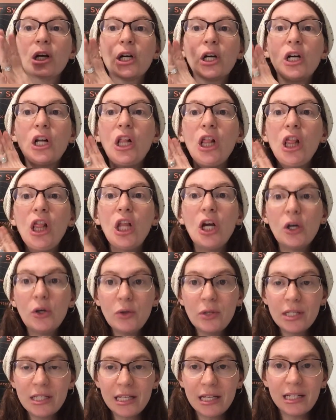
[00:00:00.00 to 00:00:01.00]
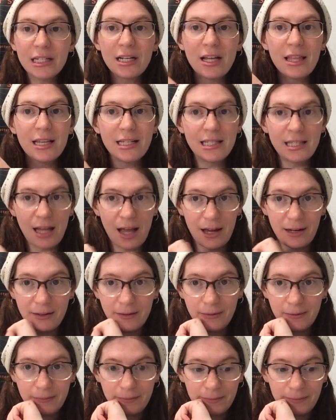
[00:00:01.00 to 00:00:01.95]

close to the sun,